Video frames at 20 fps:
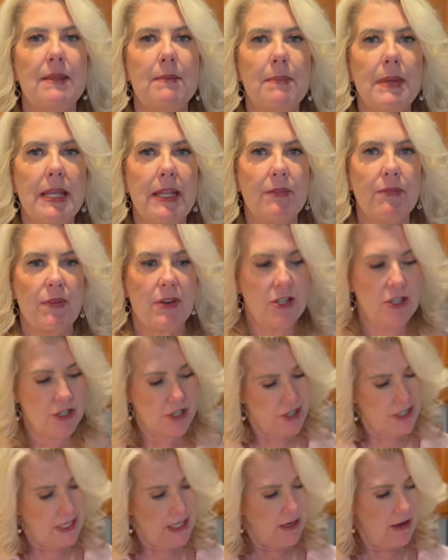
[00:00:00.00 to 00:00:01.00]
the mini fridge,
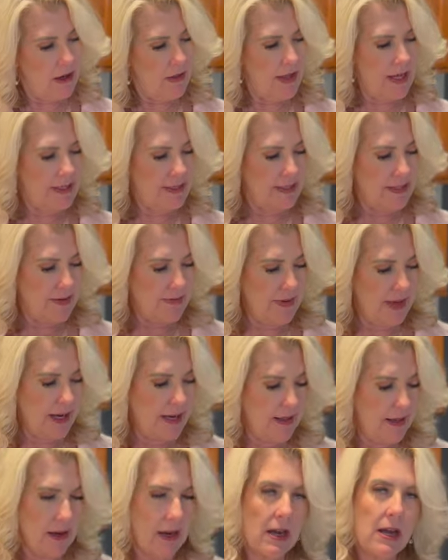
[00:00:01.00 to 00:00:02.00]
get all that stuff out
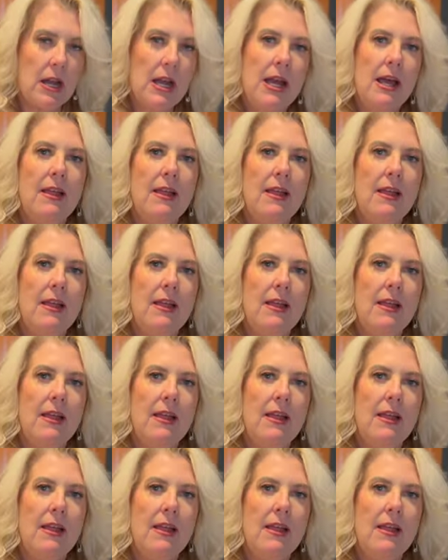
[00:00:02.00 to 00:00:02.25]
of there.